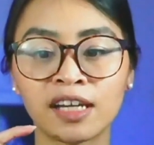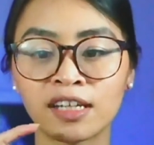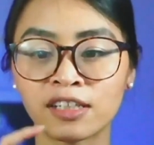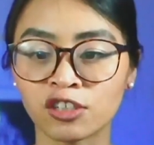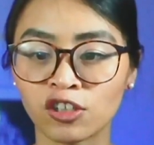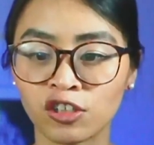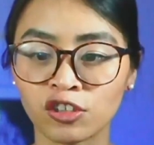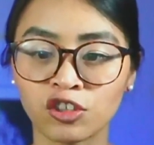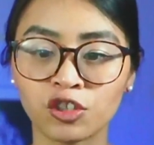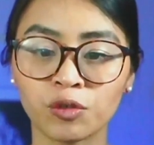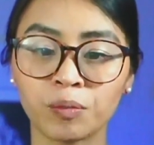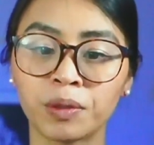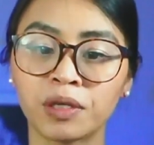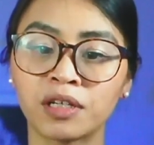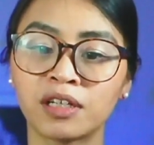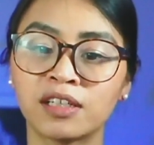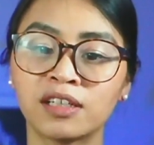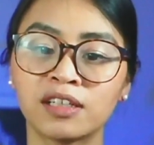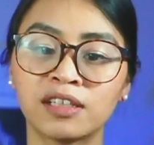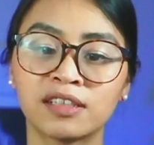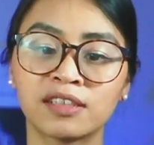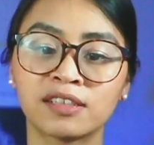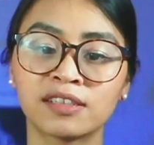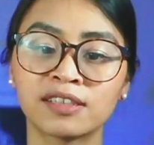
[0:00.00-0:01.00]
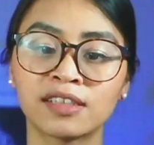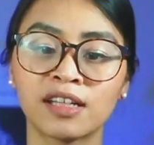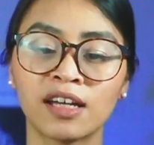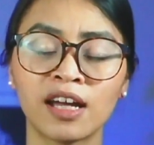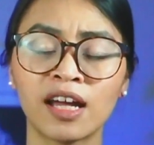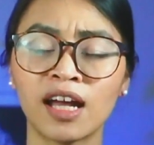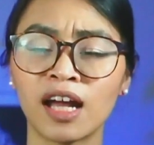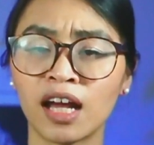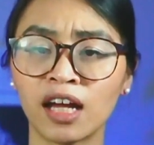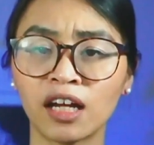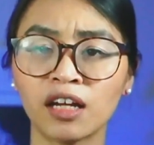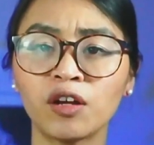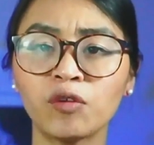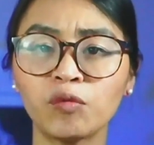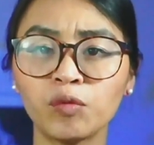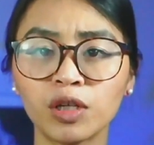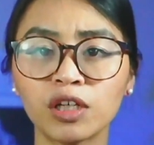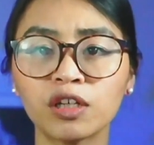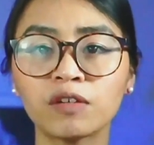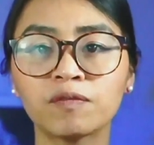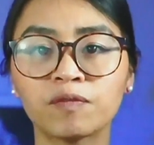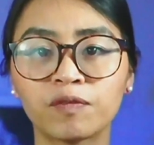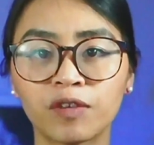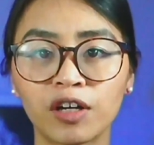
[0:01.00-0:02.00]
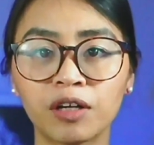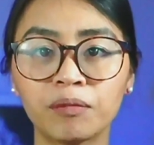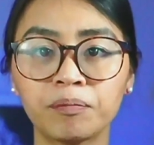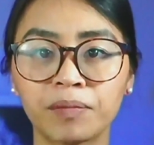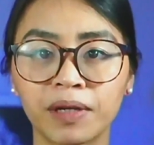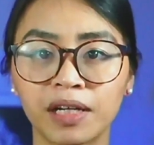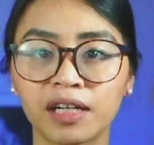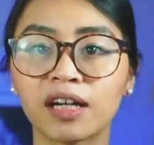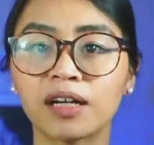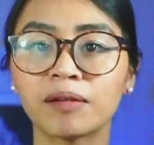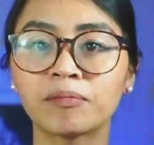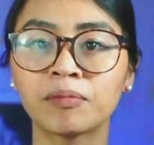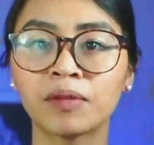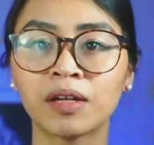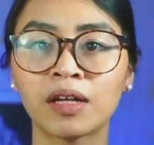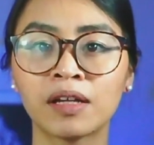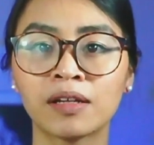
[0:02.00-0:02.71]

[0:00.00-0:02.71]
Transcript: as entrepreneurs, how can we convert better?